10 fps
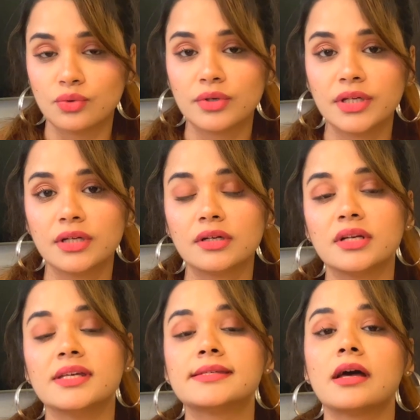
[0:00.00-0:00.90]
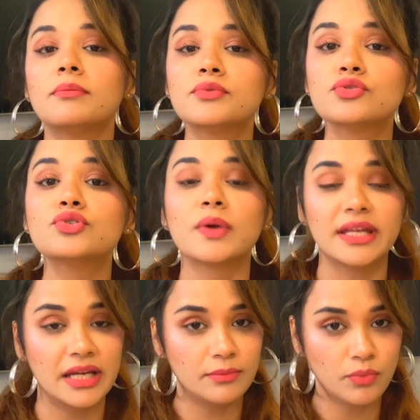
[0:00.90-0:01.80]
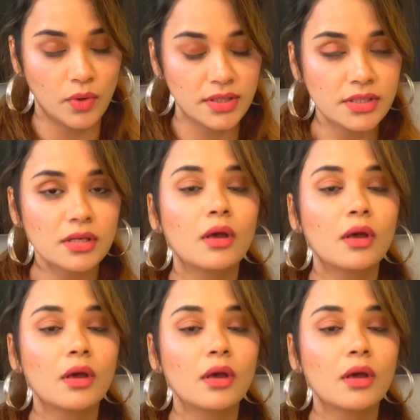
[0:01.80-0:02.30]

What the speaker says: here is up to 28 points